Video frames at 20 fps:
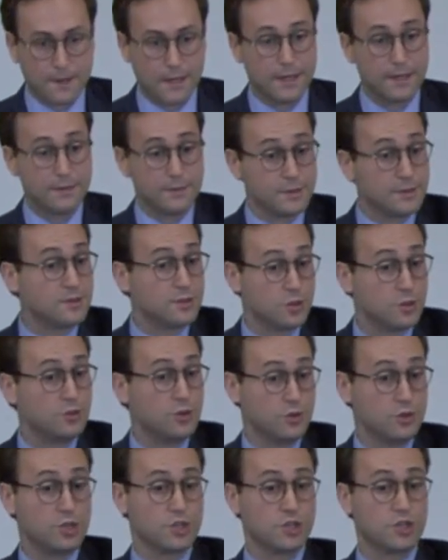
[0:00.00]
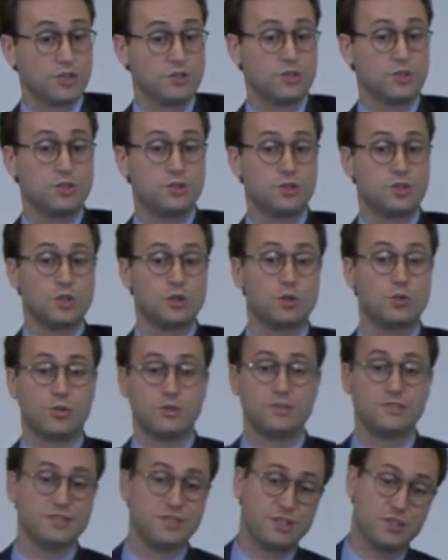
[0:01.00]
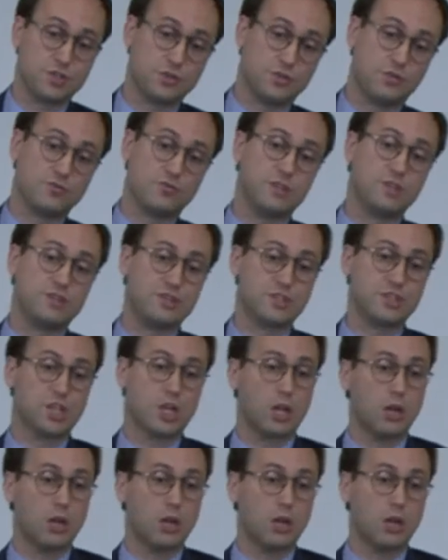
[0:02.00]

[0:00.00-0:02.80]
uh, the Turkish Constitutional Court decisions on religious